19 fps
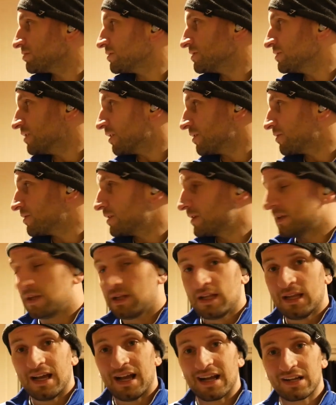you know,
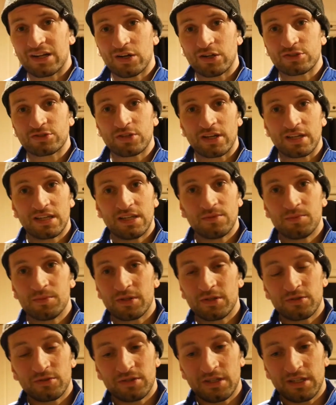I got to try and keep them in
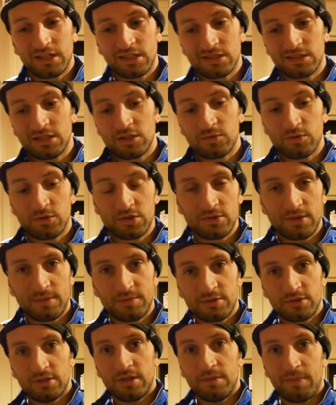good nick because these ones are
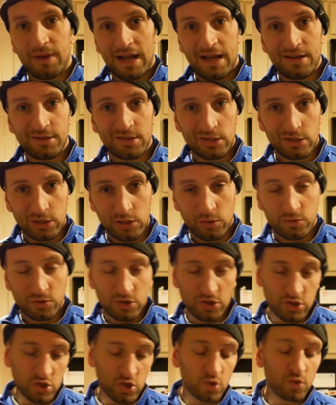absolutely battered, and close
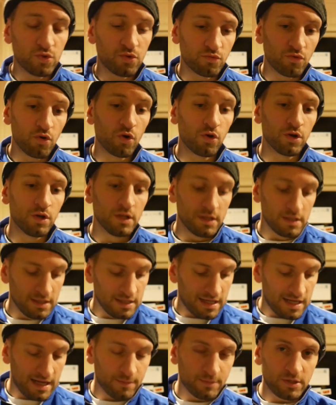to the run
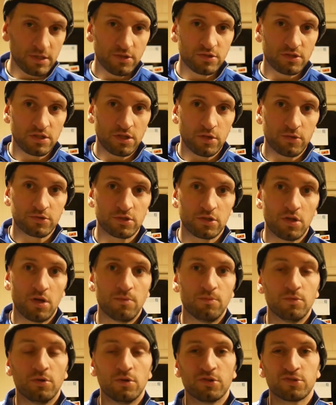I'll be using those a lot
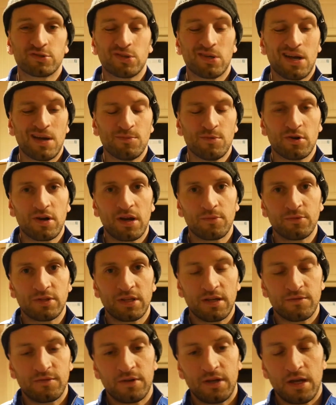more, so I'm alright with
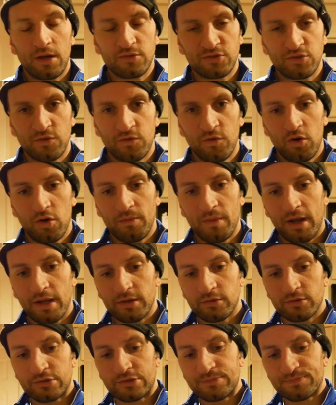that for now. So 4
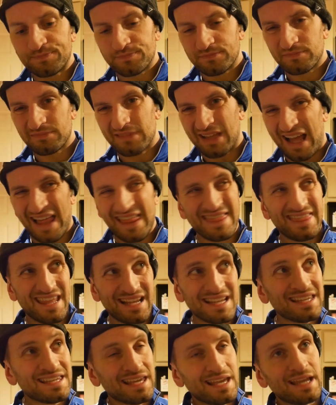miles I
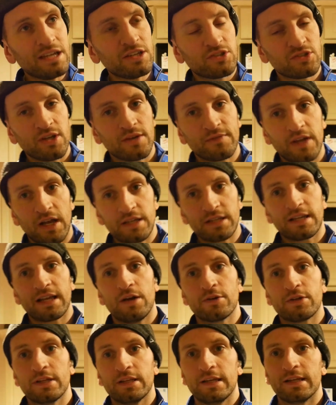think-ish, I've kind of
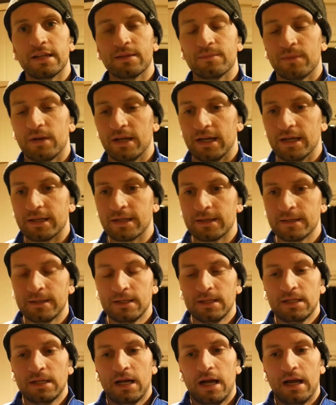calculated it in my head,
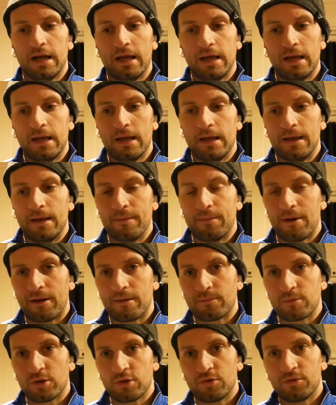and
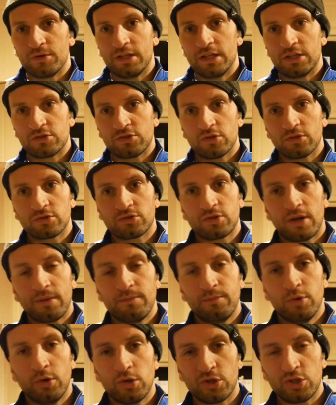I'm going to really sort of try and
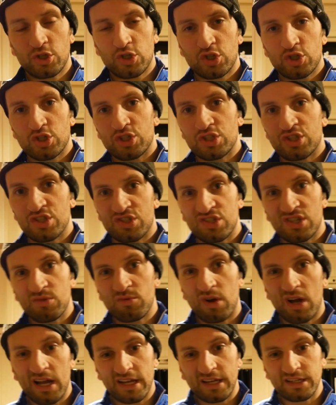push to see
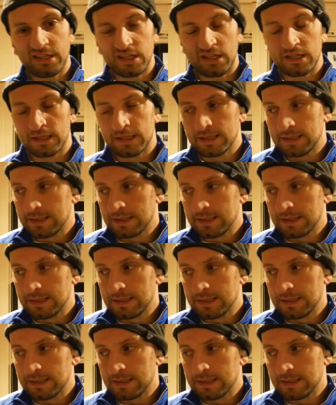what I can